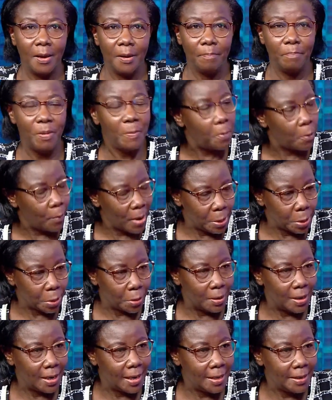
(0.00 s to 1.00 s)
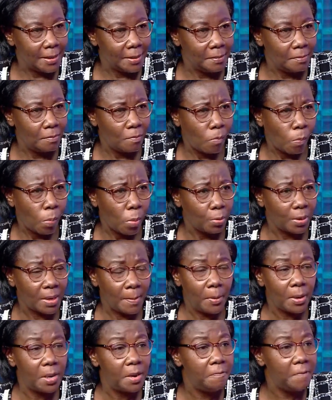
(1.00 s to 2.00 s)
People went online. What
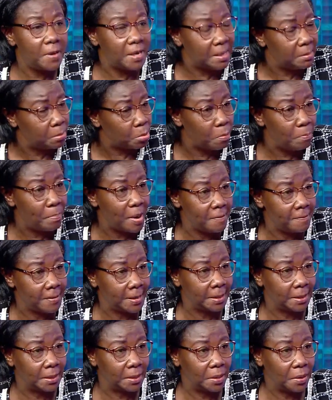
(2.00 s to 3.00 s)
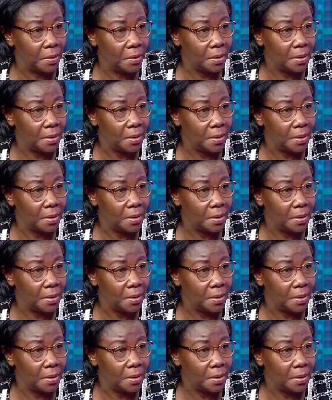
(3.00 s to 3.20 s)
about the victims of poverty?